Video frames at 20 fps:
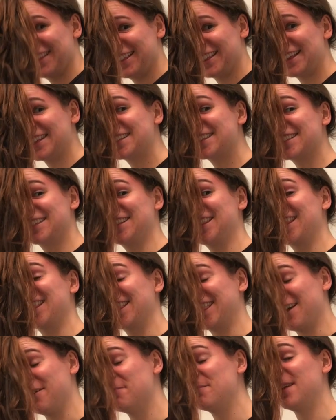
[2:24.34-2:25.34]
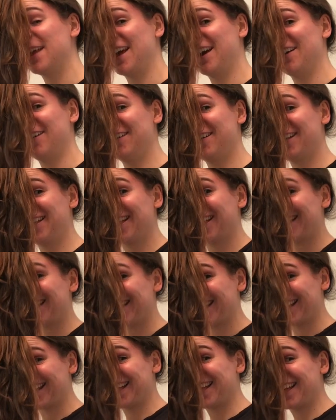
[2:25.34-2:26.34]
this is the thumbnail.
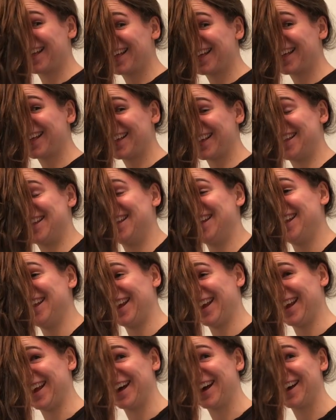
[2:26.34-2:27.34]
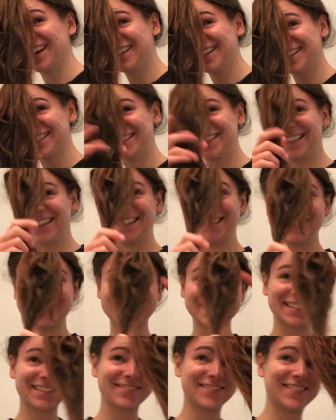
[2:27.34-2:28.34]
Yeah, this
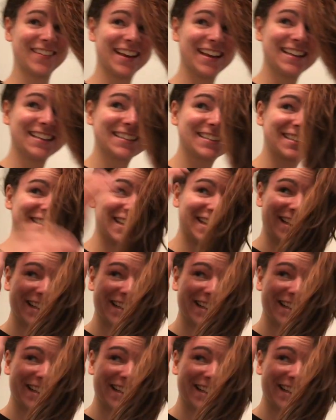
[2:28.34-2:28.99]
is amazing.